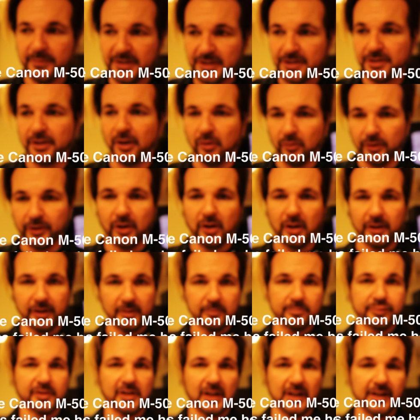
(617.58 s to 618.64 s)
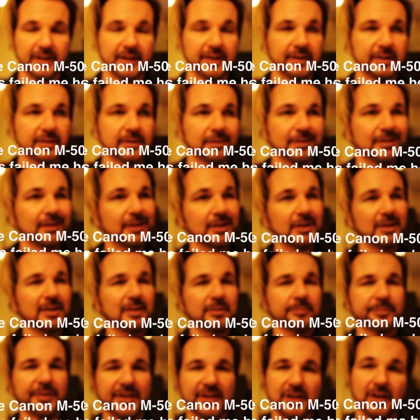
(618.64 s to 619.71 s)
me going on and playing
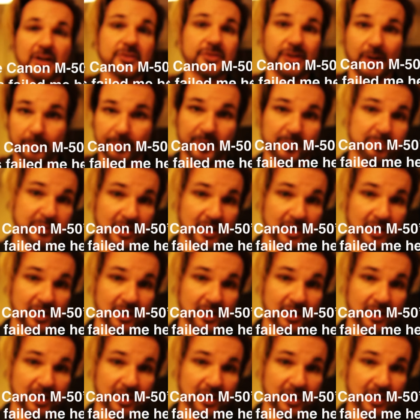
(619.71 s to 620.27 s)
because I'll be